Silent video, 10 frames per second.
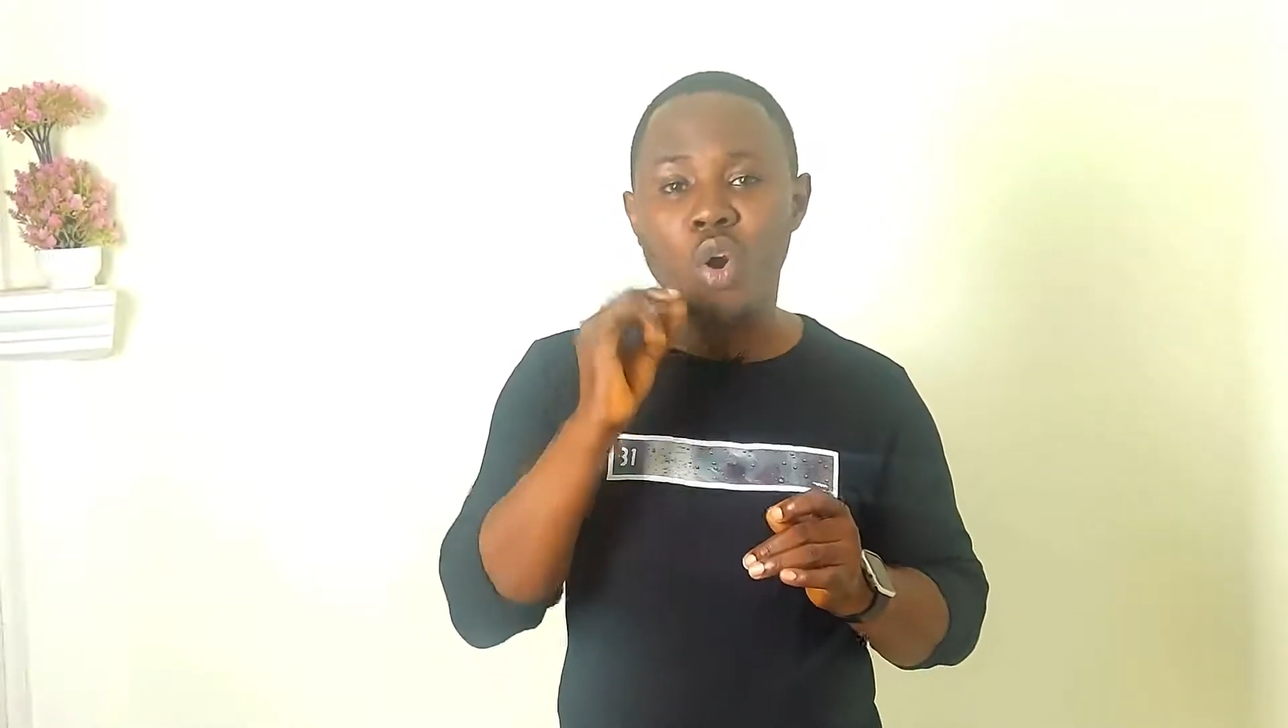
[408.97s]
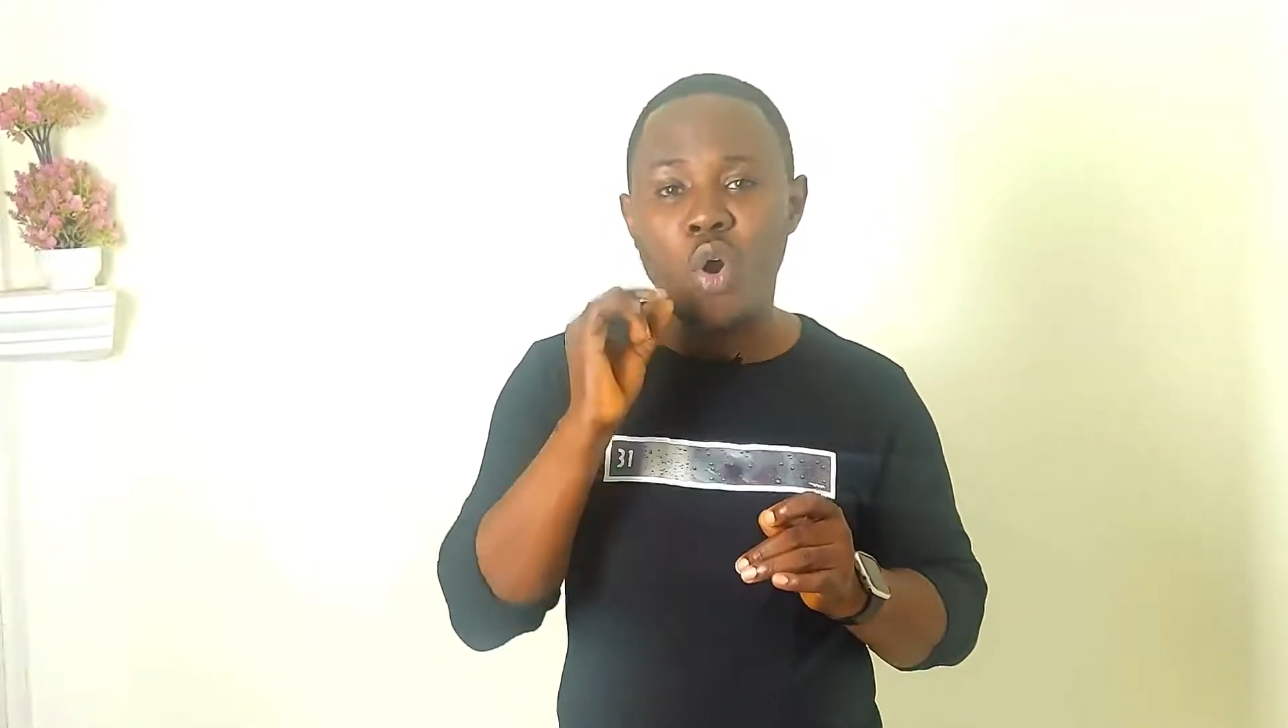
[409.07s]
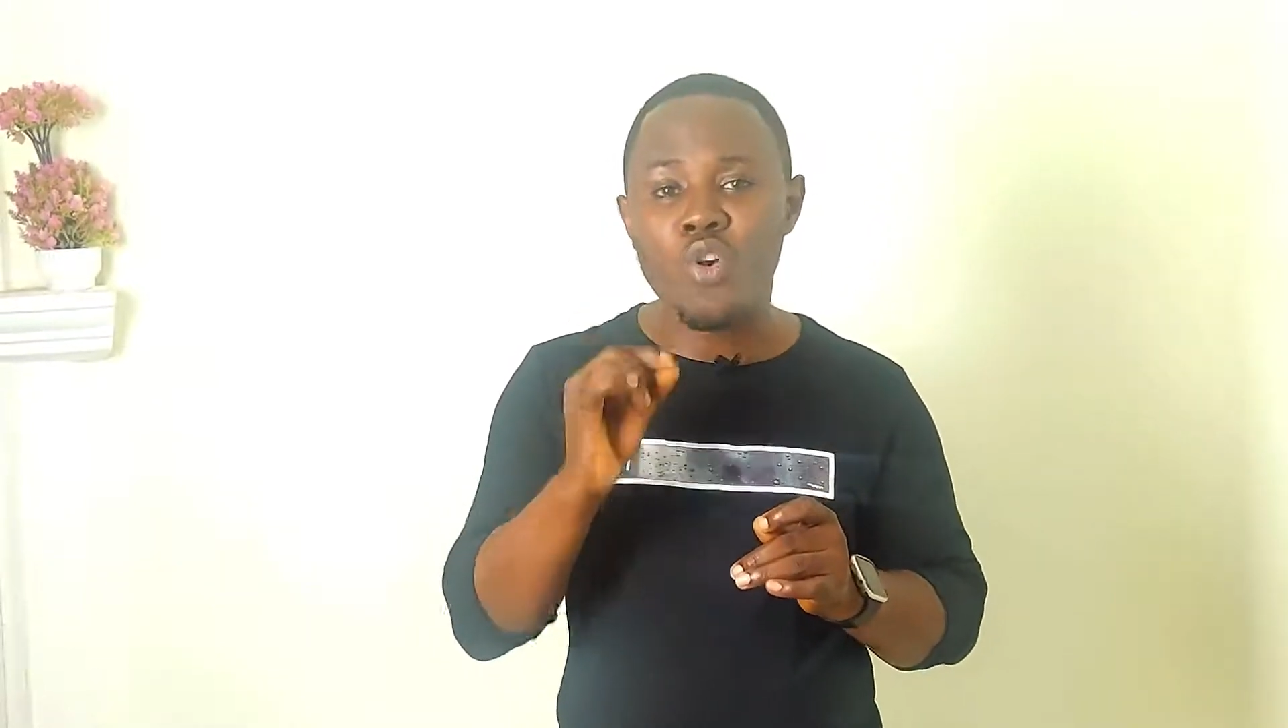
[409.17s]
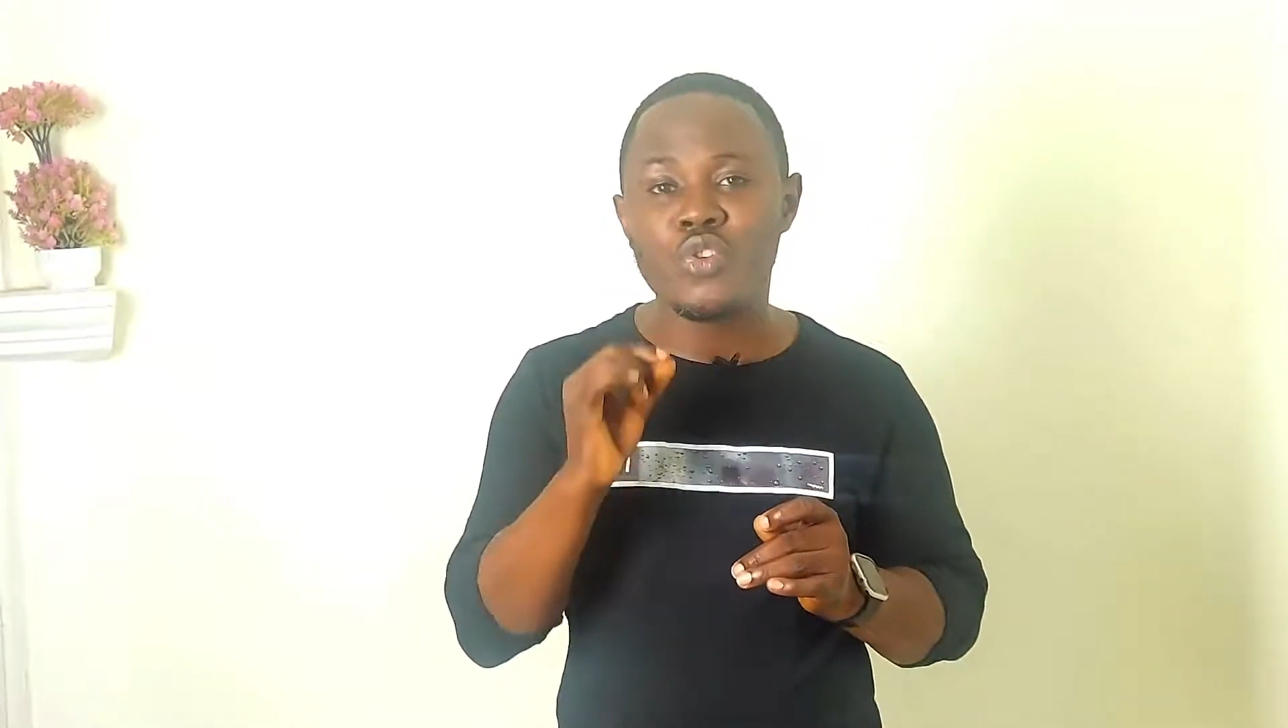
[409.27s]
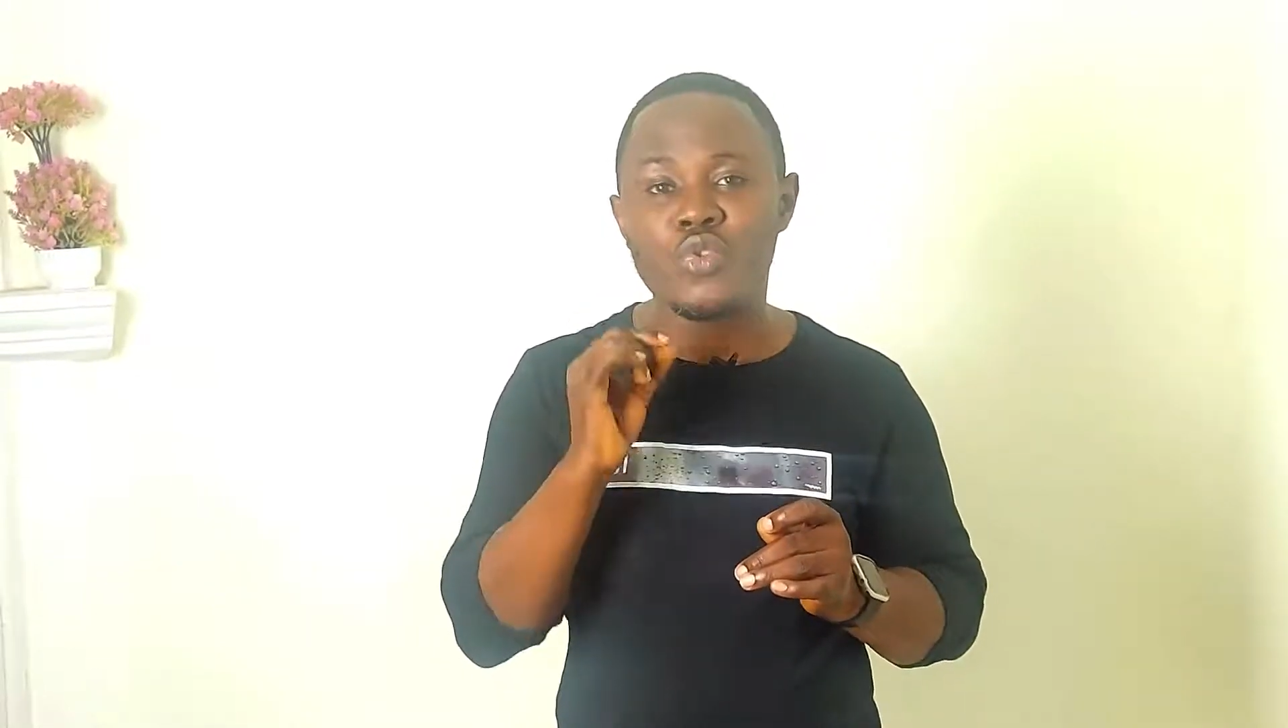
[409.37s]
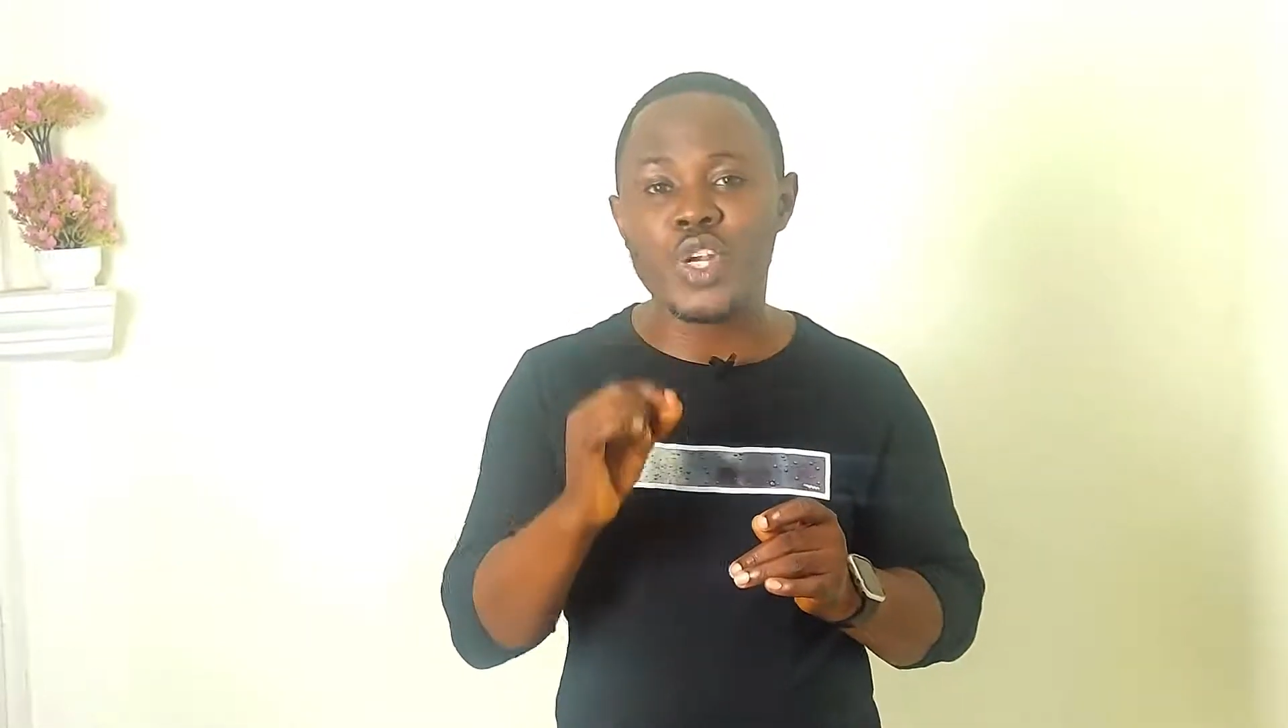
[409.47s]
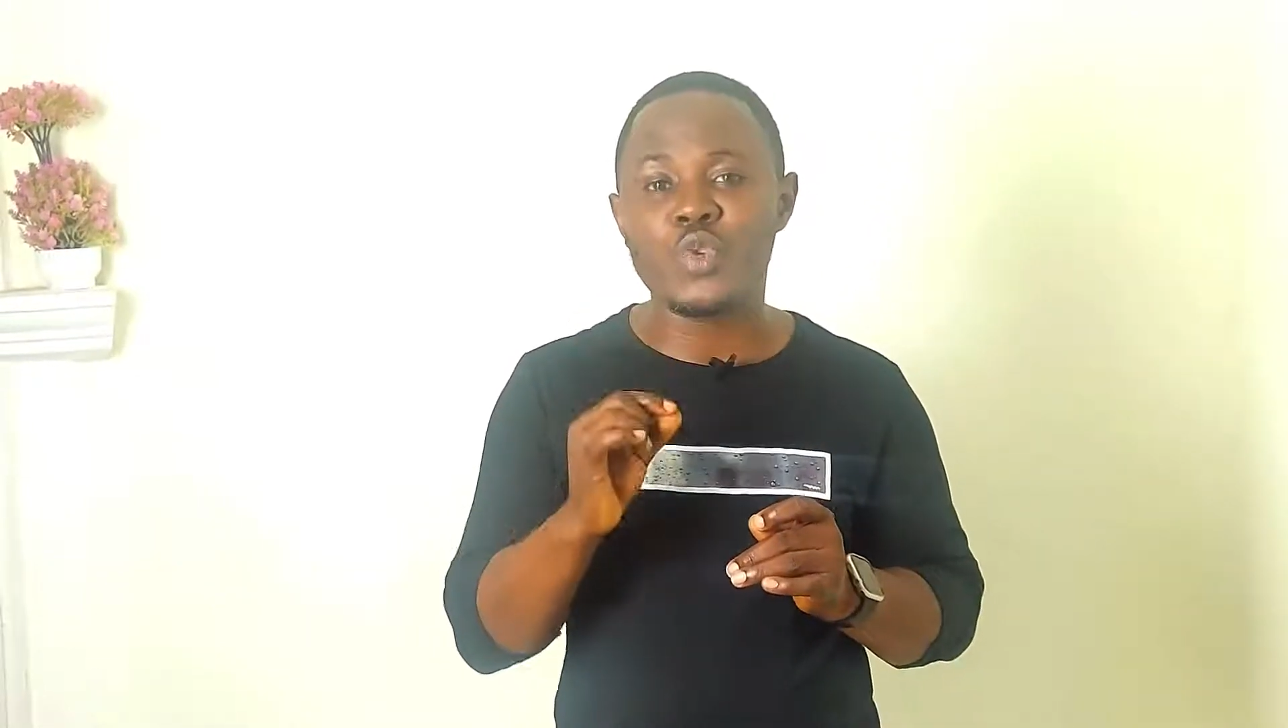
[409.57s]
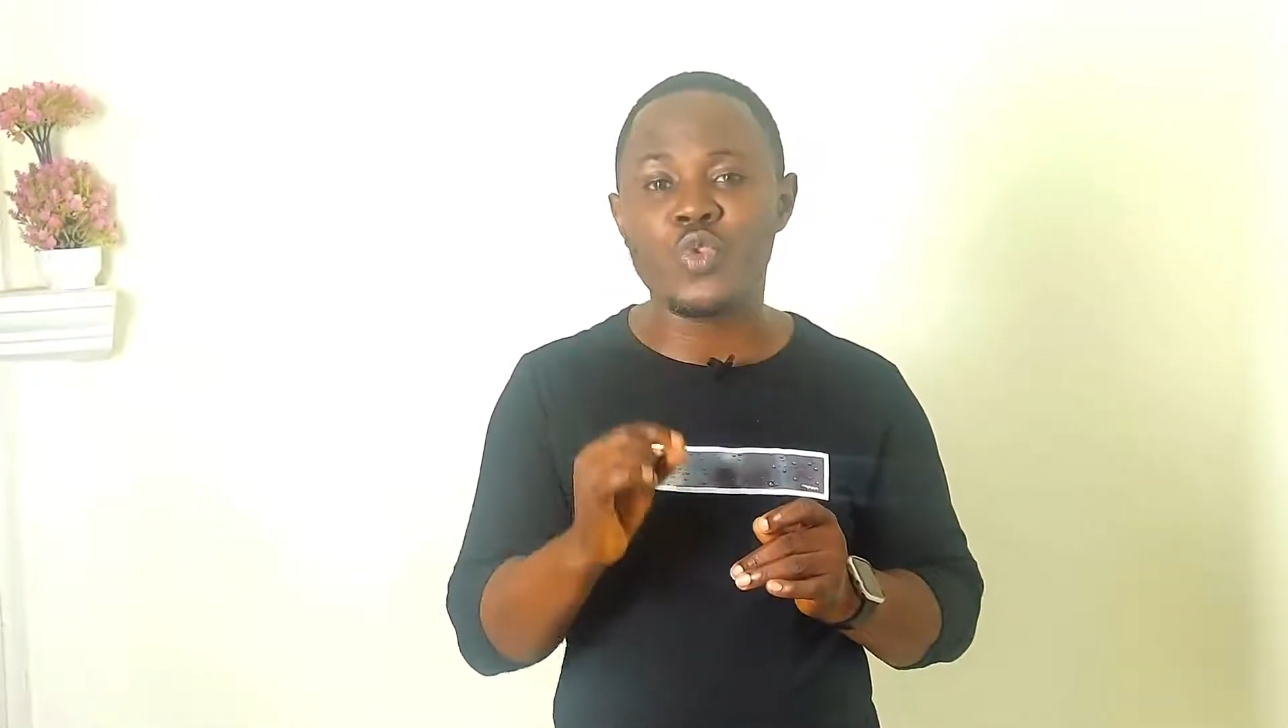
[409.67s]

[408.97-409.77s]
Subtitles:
100